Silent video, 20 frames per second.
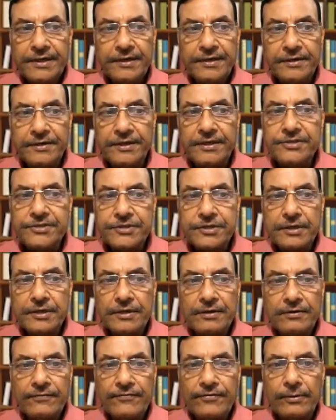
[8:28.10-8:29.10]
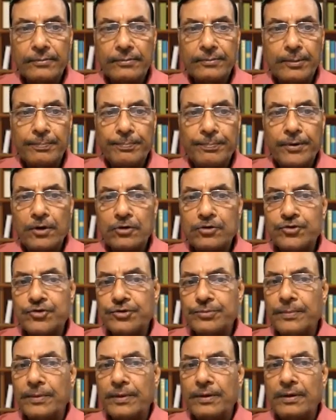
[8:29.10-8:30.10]
distal from the
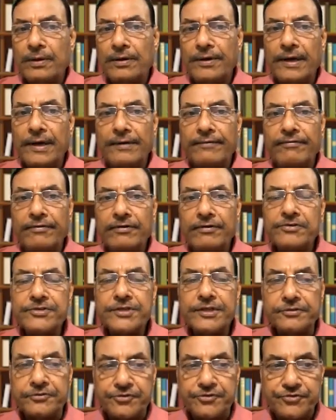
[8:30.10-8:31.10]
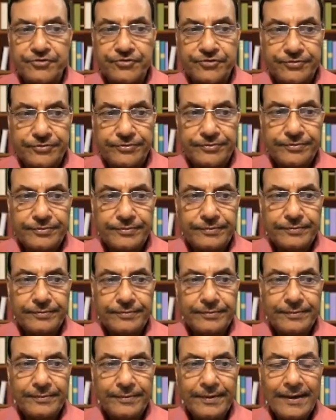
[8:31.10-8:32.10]
proximal nerve lesions.
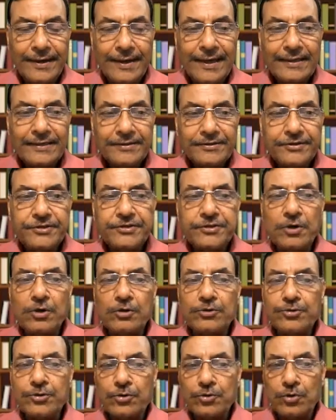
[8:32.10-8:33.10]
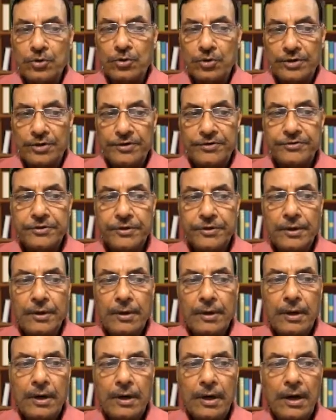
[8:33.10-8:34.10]
This is also called
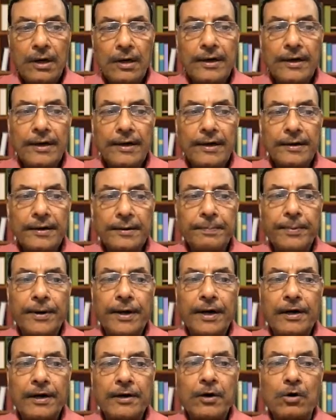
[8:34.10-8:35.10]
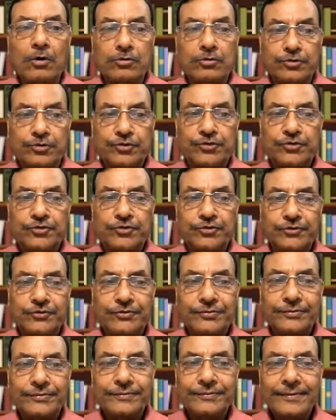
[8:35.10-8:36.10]
ulnar
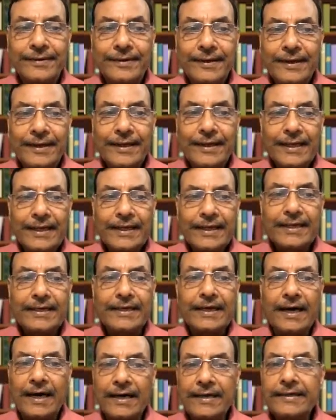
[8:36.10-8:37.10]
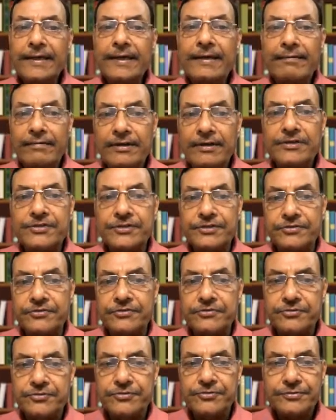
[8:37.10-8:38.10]
paradox. In high nerve
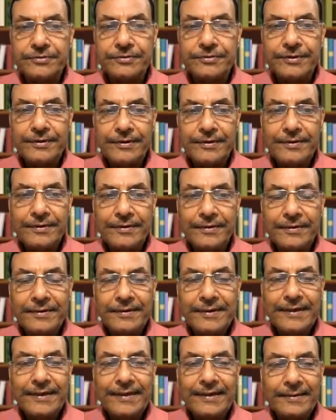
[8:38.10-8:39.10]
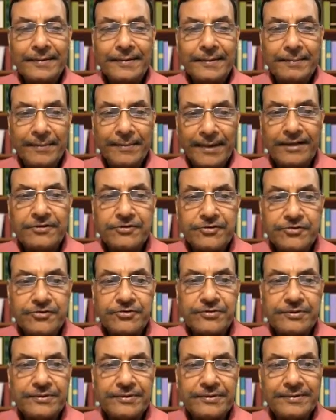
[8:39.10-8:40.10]
lesions,
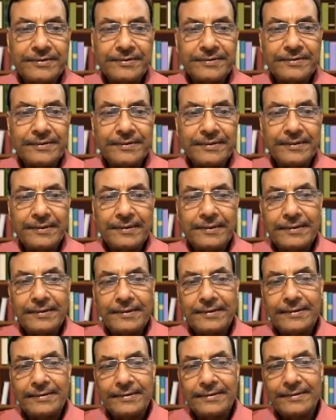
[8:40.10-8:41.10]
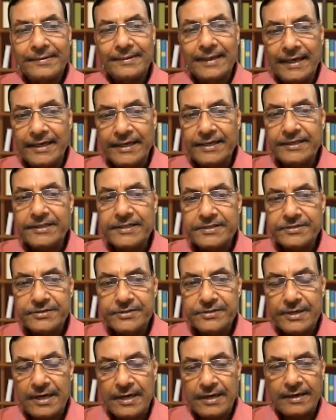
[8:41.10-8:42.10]
means the lesions
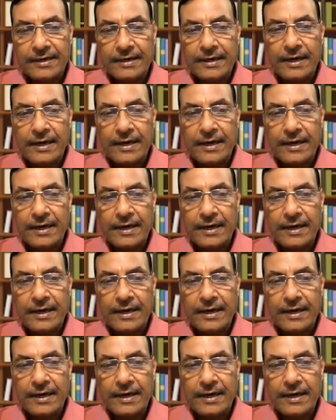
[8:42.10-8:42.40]
are